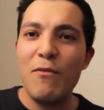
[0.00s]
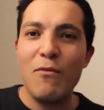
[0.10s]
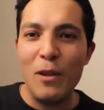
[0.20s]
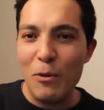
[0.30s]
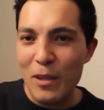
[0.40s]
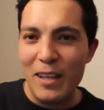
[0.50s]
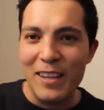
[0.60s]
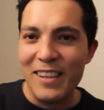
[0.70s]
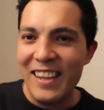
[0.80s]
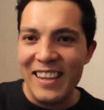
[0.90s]
follow
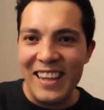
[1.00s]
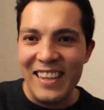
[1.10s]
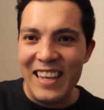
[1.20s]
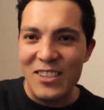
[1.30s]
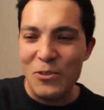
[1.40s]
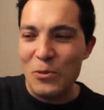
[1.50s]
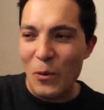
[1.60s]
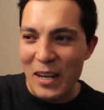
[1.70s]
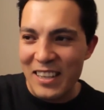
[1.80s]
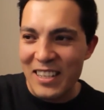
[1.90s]
the
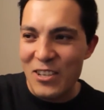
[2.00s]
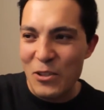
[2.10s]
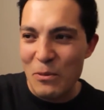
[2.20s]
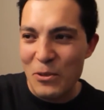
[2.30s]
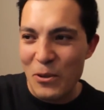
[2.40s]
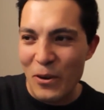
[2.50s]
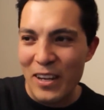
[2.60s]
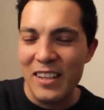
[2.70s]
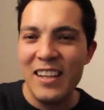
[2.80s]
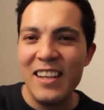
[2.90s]
tutorial, the YouTube
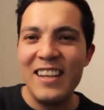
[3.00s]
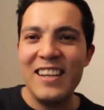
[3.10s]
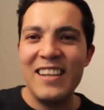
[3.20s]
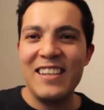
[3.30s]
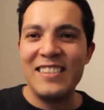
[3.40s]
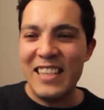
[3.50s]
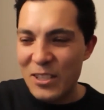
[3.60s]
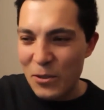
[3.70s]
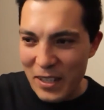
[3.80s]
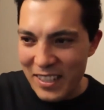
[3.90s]
tutorial, stick
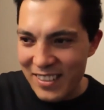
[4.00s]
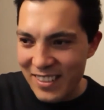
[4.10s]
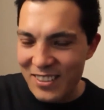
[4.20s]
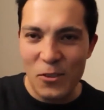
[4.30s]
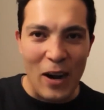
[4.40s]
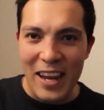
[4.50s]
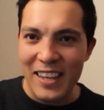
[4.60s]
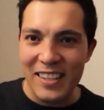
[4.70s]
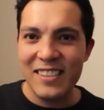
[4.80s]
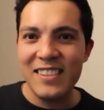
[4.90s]
to it, try it.